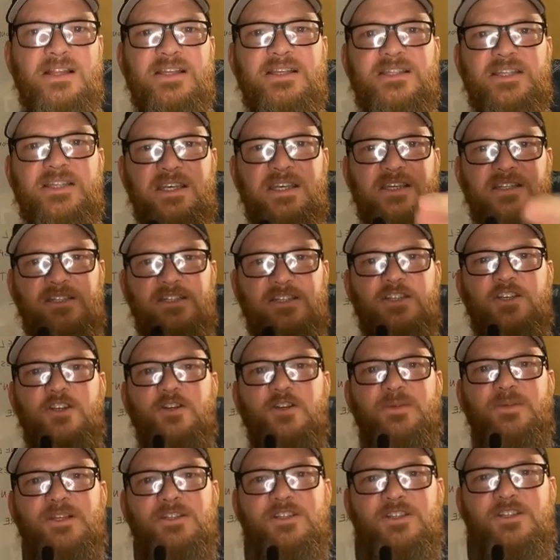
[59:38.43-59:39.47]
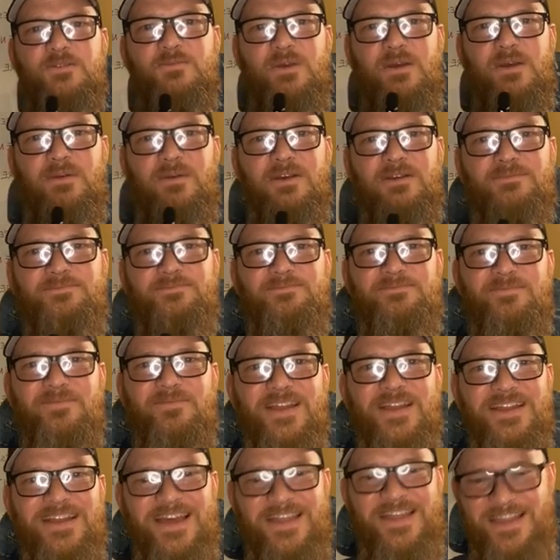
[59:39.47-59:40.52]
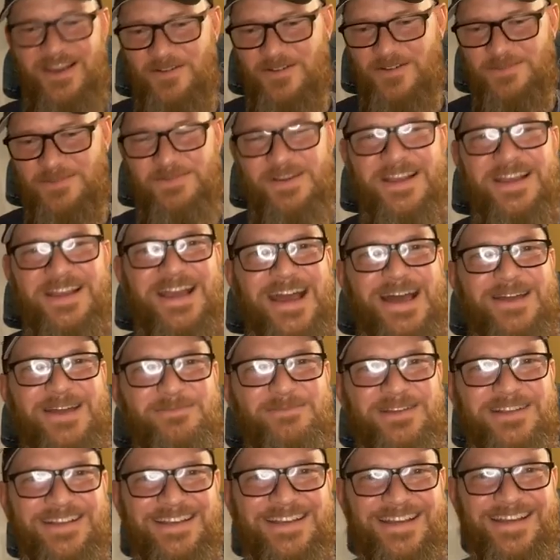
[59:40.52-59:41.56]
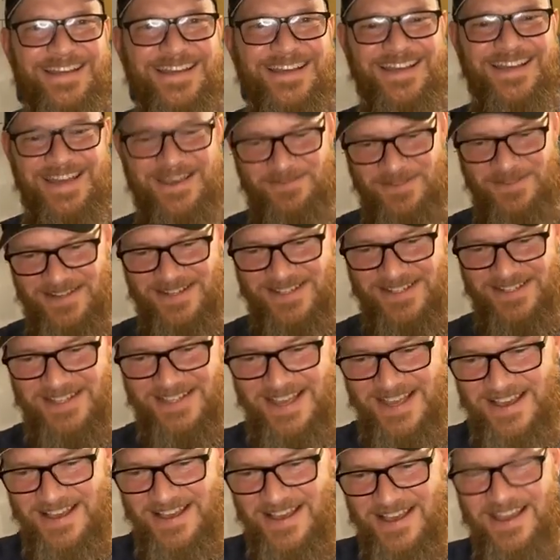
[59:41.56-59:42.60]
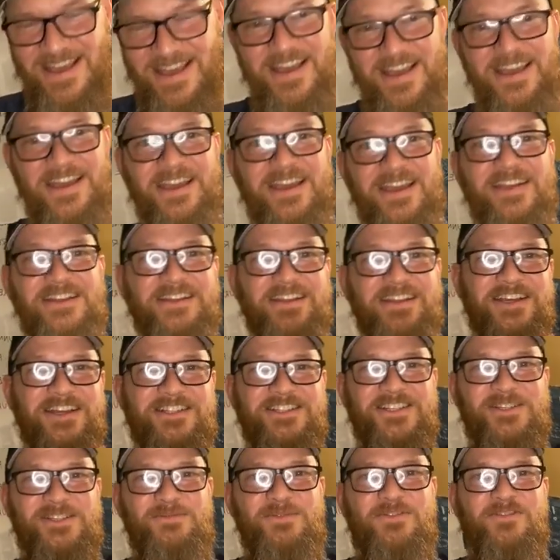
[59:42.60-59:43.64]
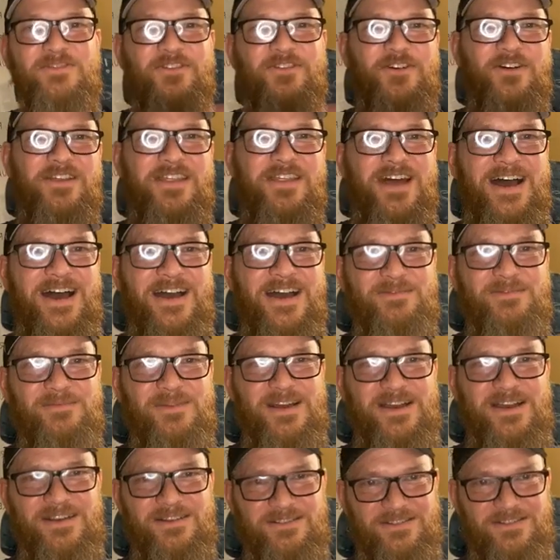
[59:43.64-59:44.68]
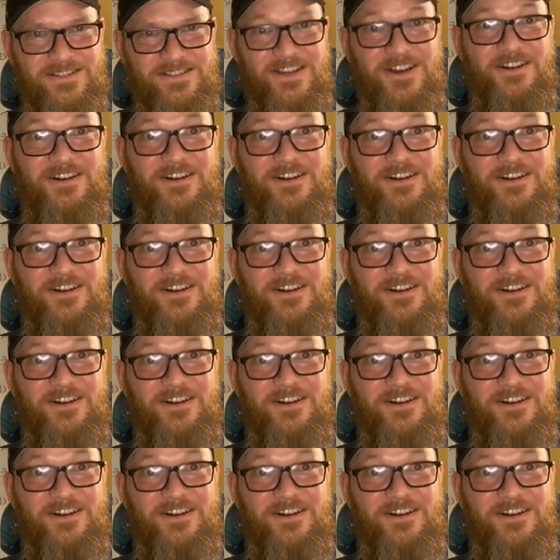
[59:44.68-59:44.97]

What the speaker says: At least he can see your message, maybe. Yeah, that was my cat Billy. He came in to say hi, and like just before that, my